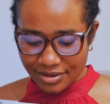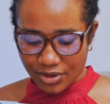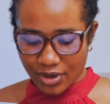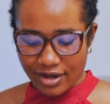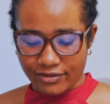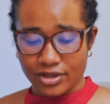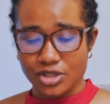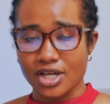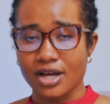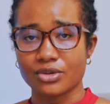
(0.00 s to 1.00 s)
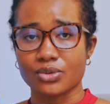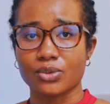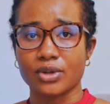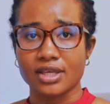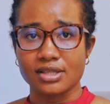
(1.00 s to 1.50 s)
you have a child
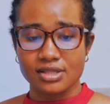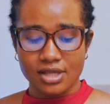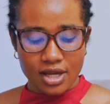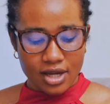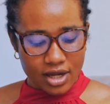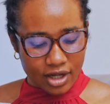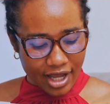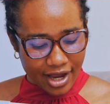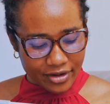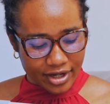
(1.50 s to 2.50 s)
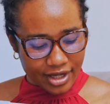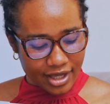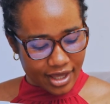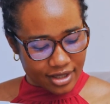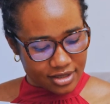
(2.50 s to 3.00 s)
who is a carrier,
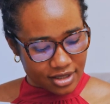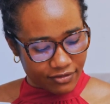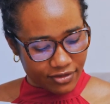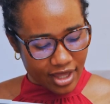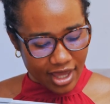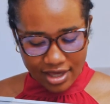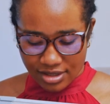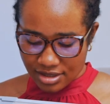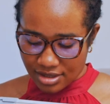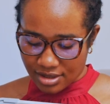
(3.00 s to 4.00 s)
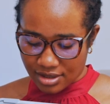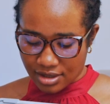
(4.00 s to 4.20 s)
and if the S